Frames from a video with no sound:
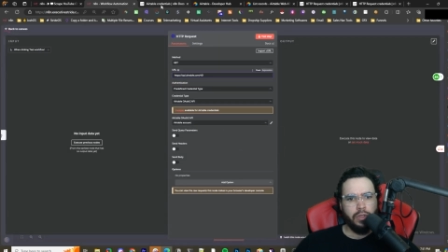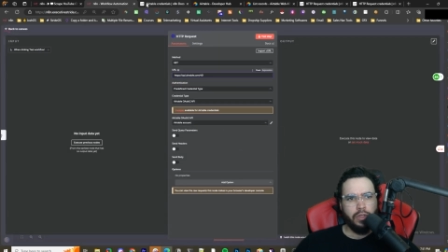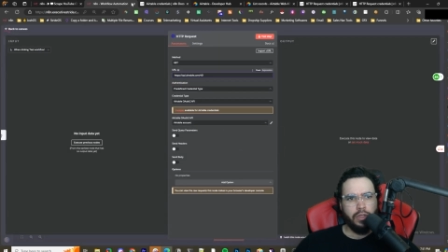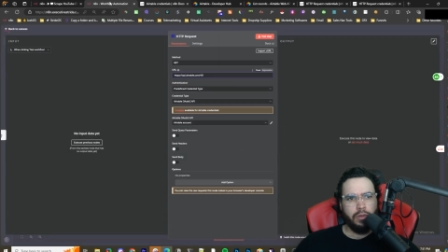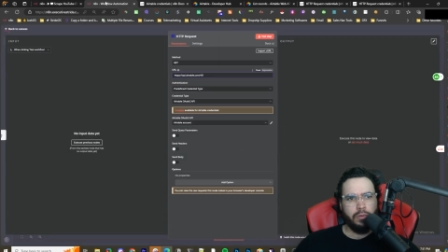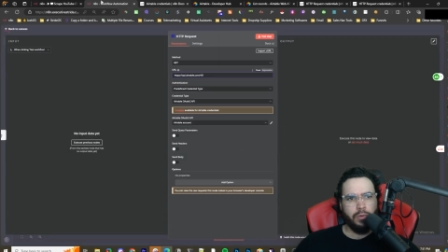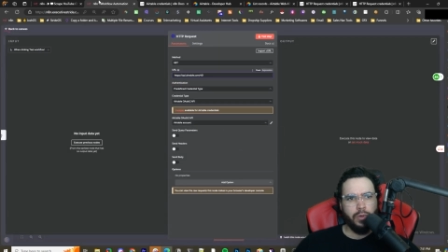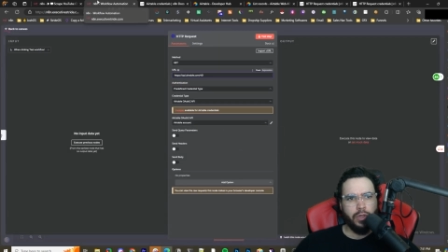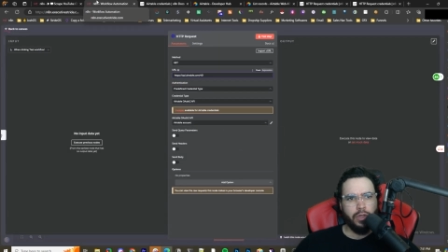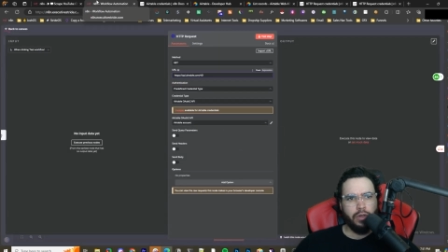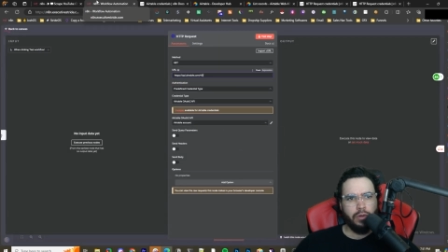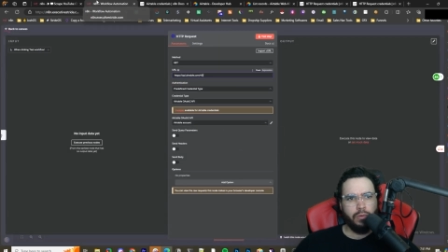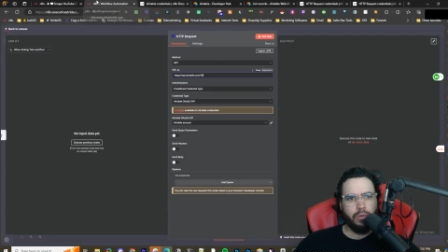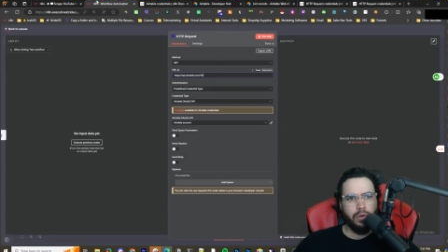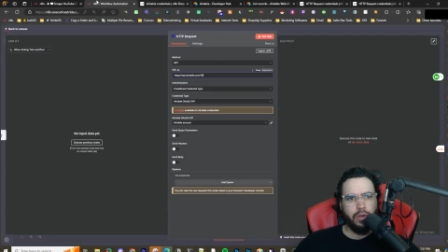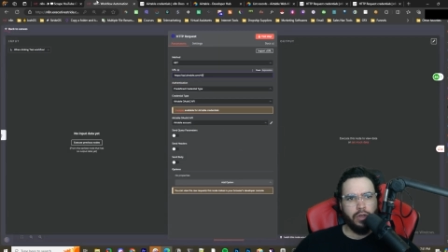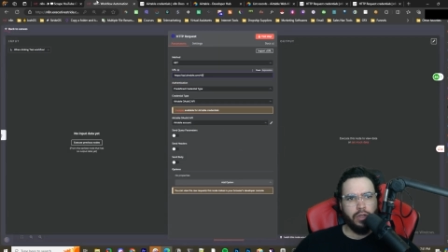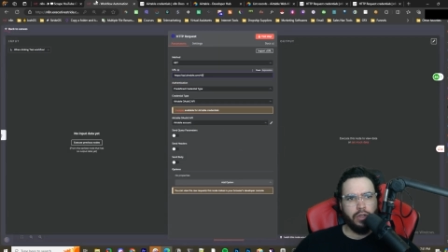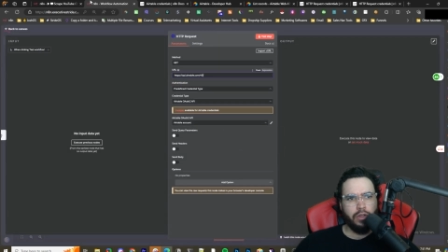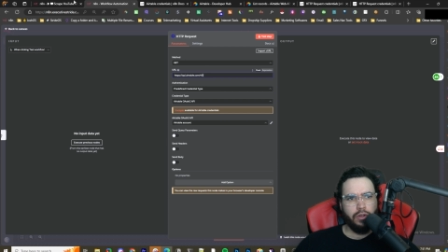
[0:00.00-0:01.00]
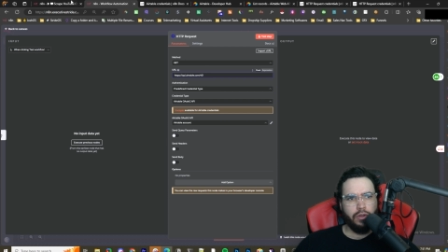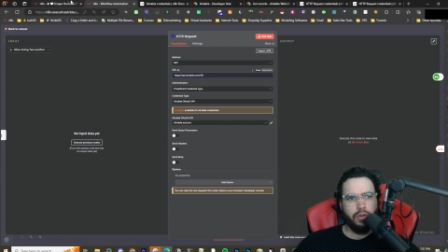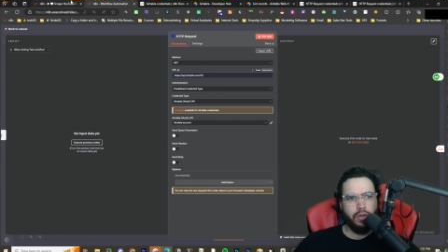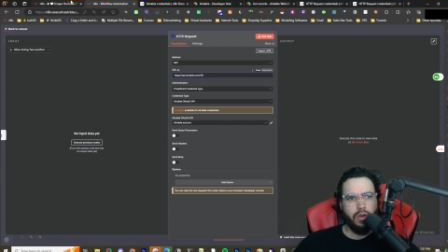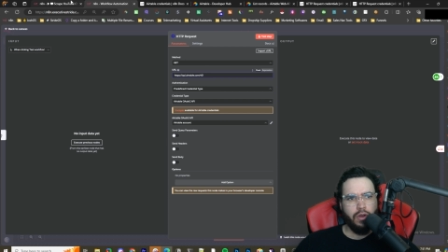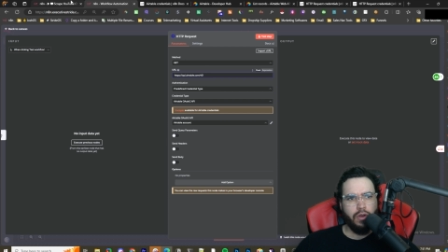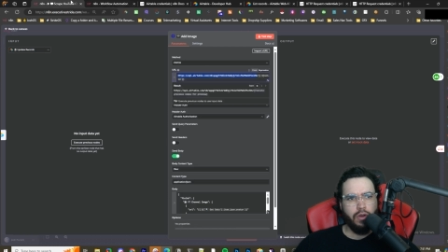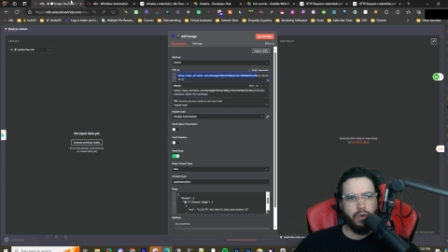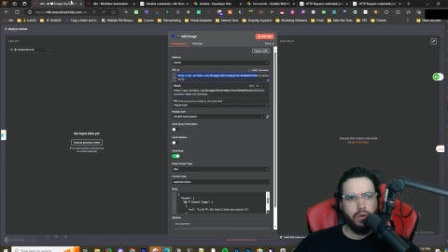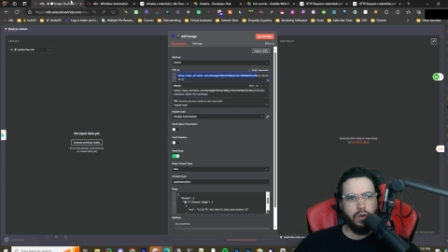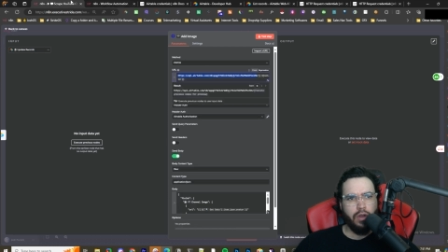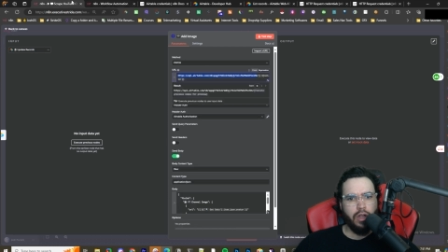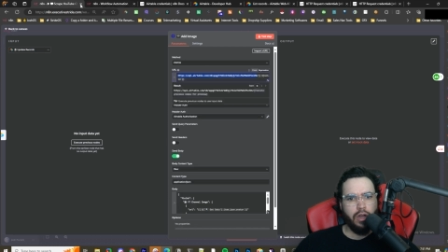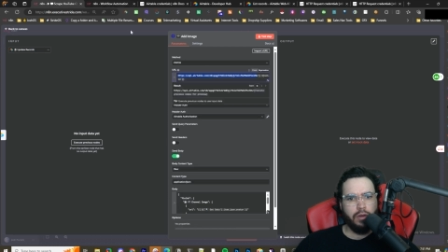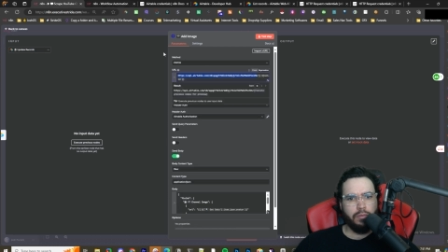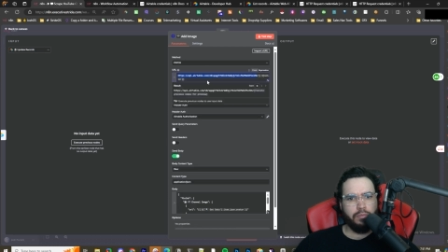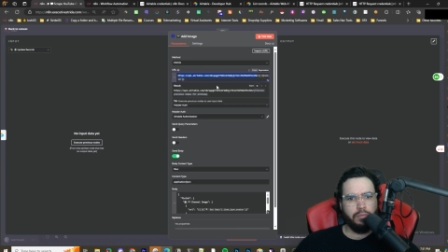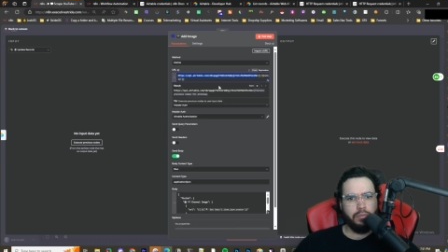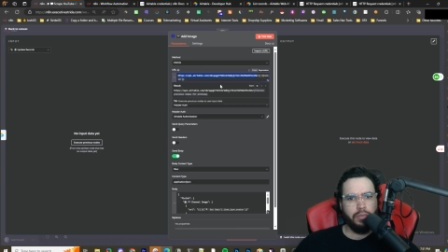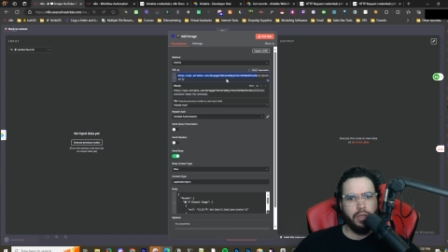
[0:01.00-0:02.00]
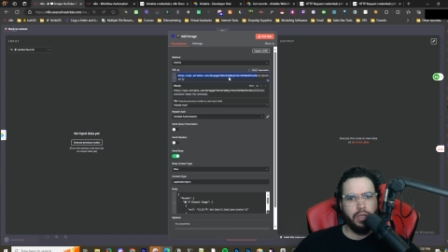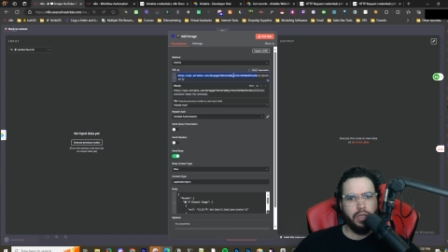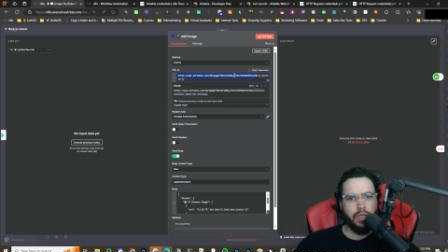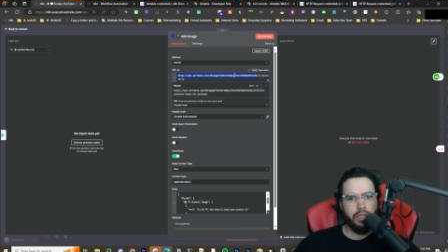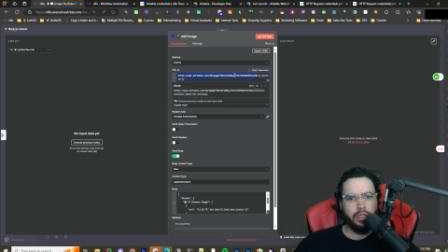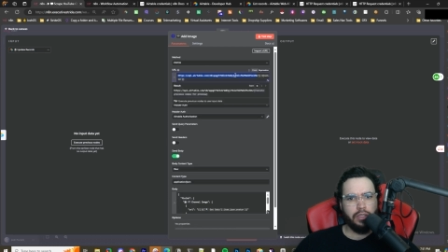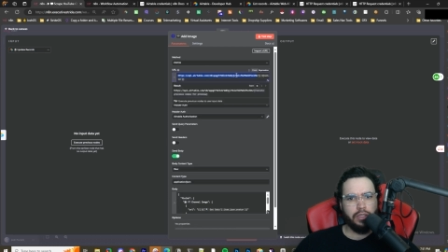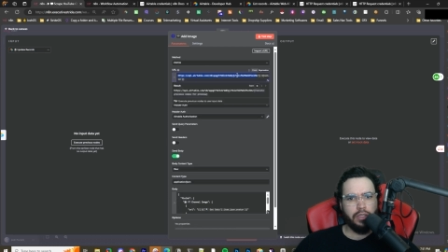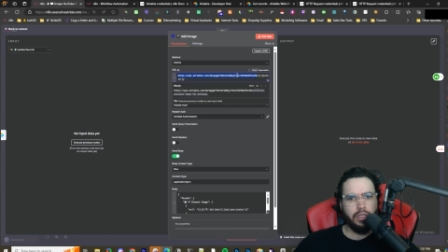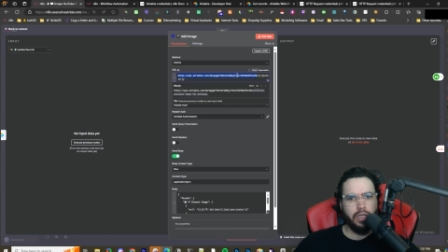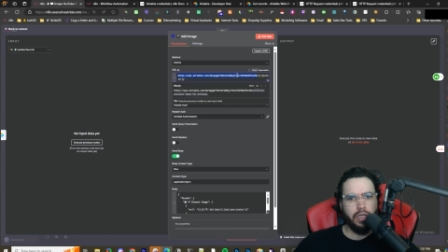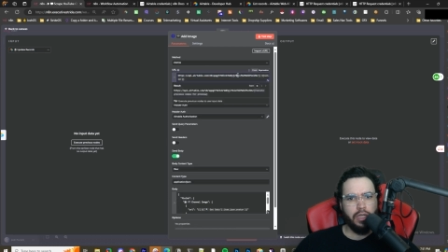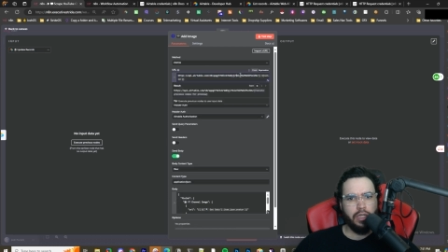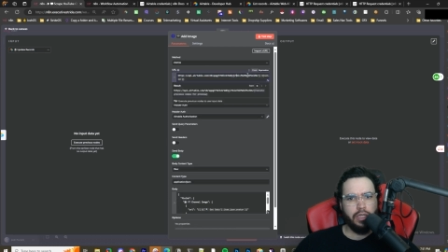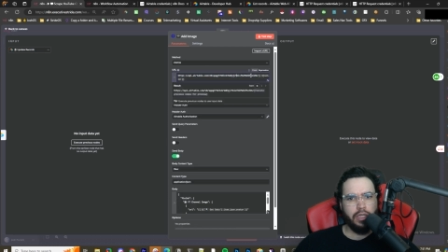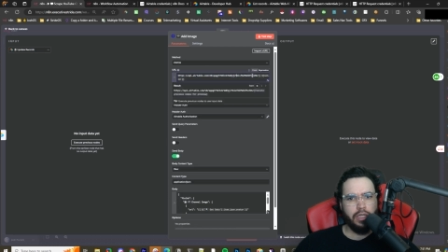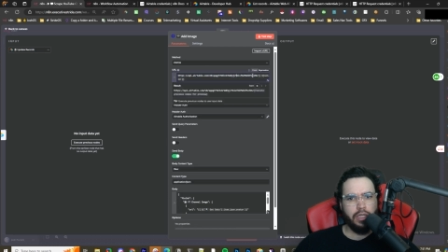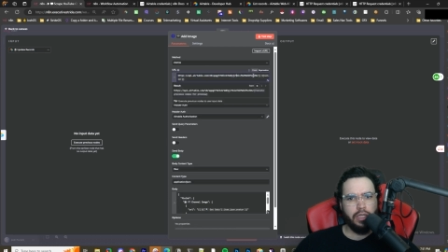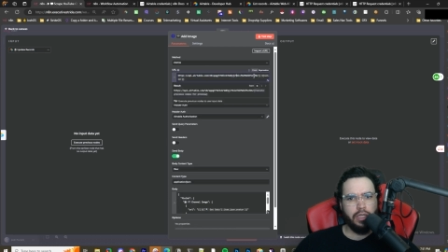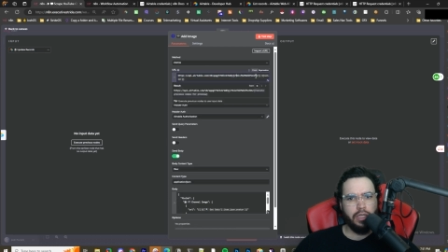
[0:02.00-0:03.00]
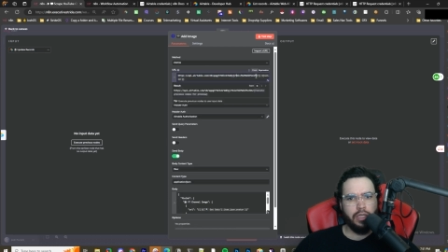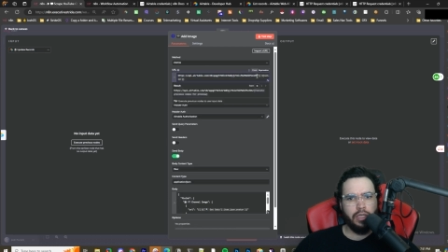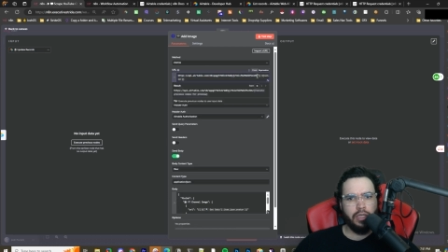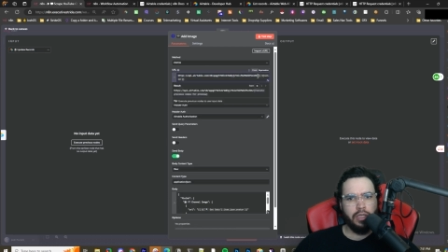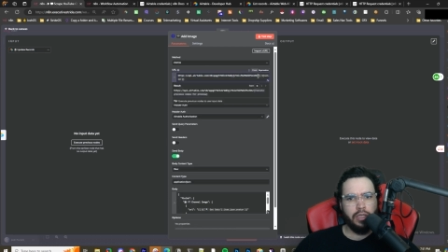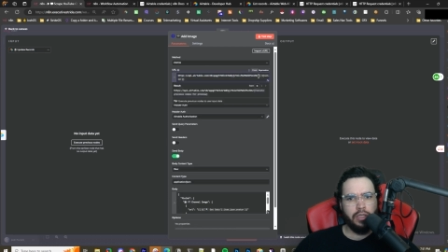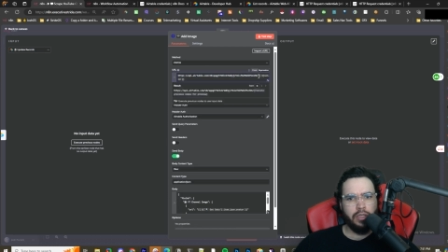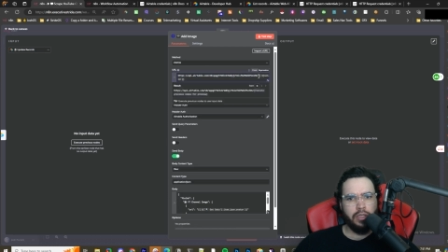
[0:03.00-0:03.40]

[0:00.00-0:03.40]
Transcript: and then we're gonna want to go our base I D,